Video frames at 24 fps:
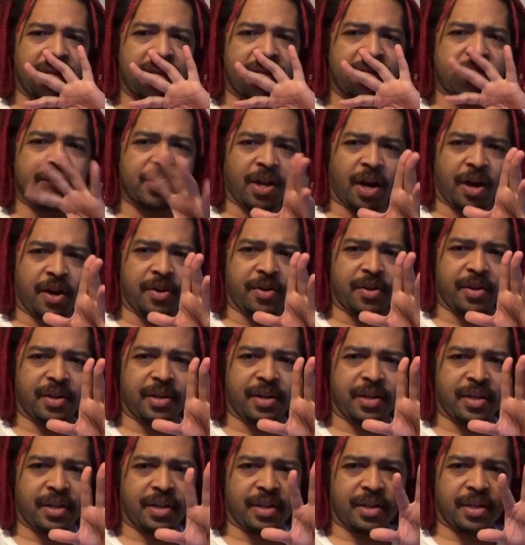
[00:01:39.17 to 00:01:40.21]
start
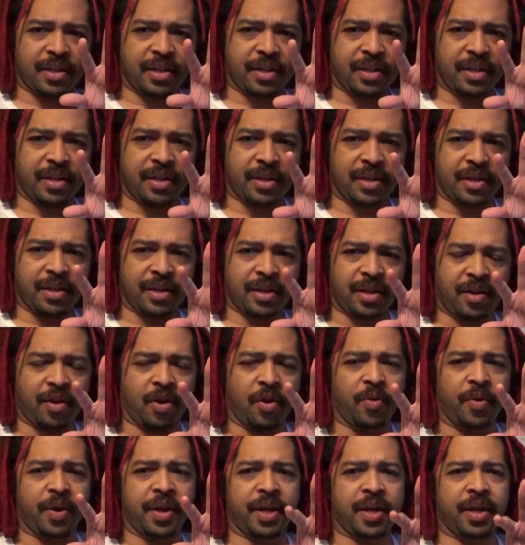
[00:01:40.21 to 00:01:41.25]

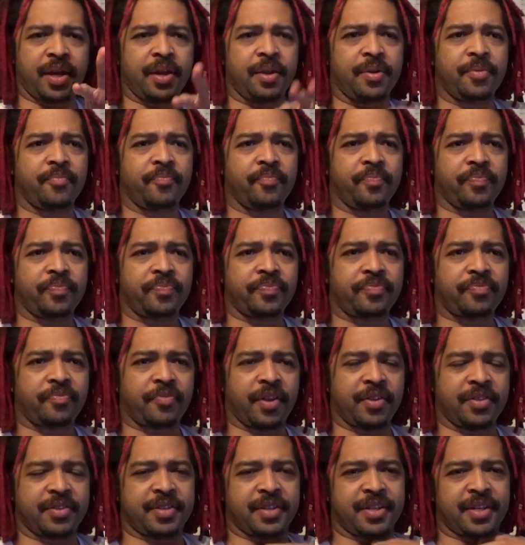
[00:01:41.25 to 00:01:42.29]
going
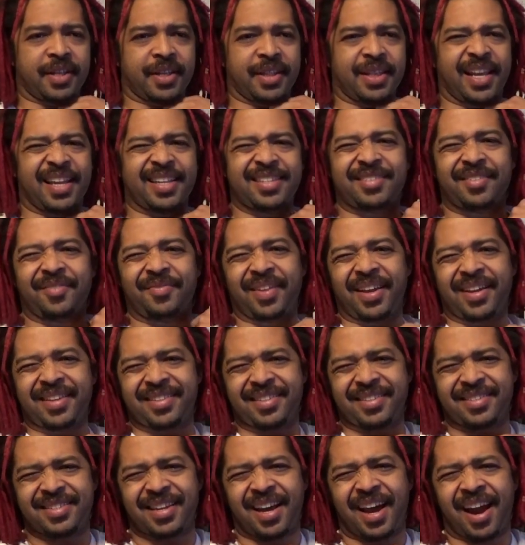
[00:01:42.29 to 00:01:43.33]
into the less of, like,
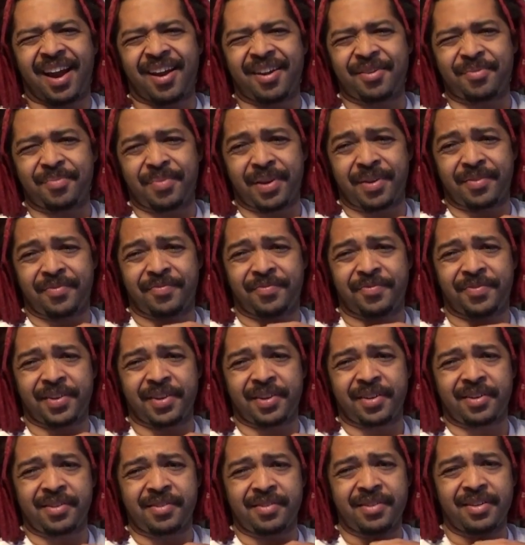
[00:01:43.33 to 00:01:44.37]
this Iron Man
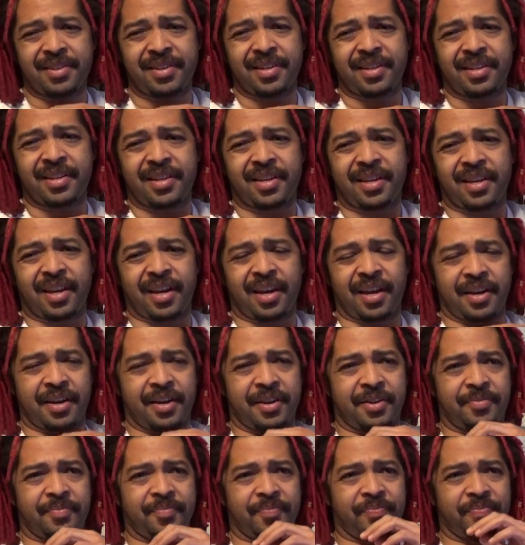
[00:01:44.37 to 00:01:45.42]
feel,
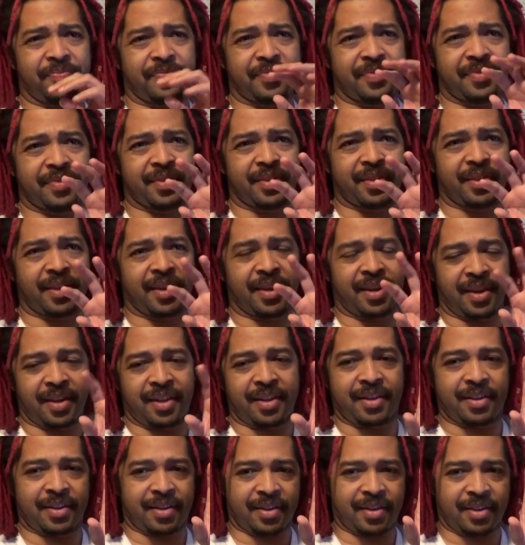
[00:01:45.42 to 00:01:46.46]

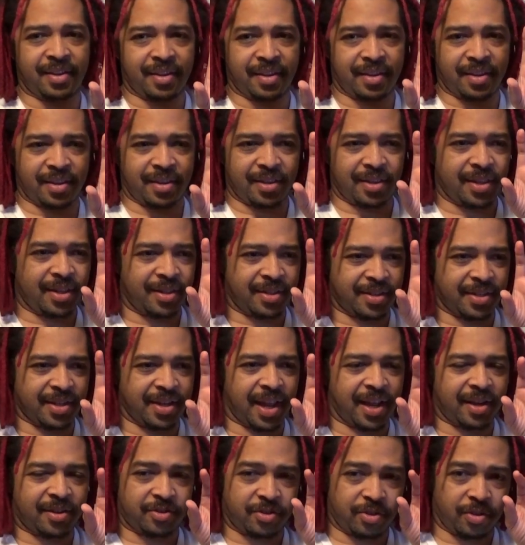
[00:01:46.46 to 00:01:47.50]
and into an
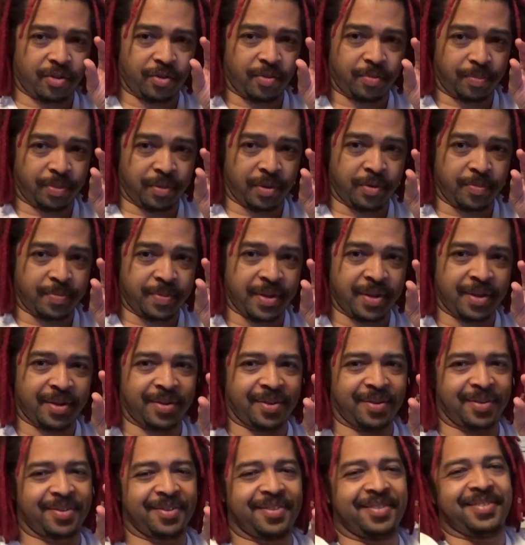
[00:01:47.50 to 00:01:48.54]
actual Blue
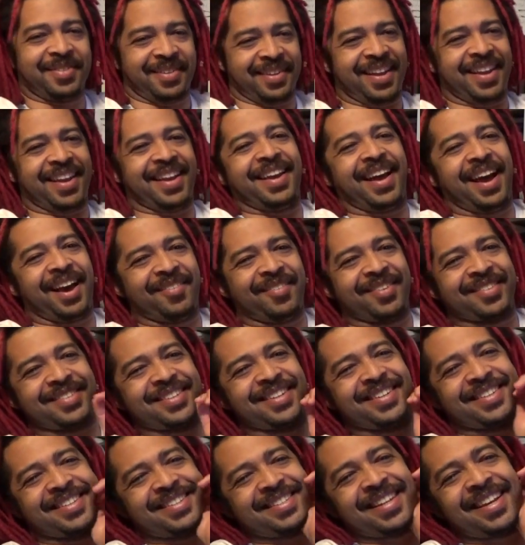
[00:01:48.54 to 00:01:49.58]
Beetle, I was
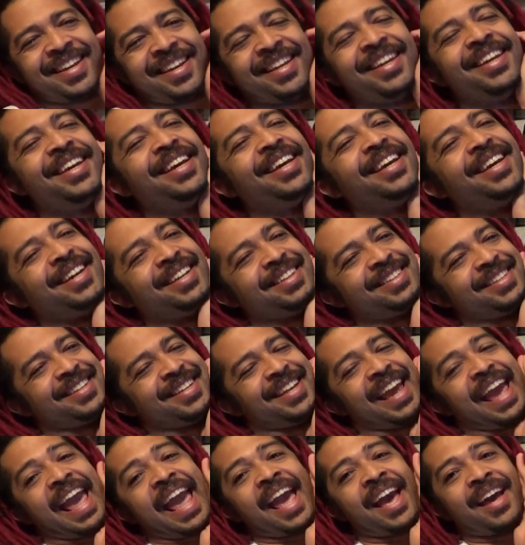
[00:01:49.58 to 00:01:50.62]
gonna say, into
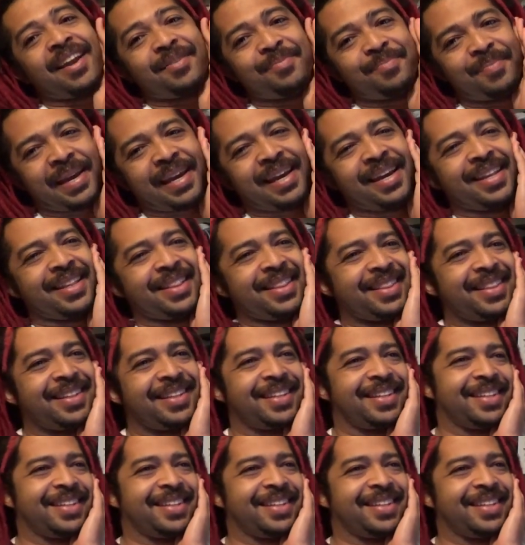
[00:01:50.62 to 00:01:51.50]
the Ant-Man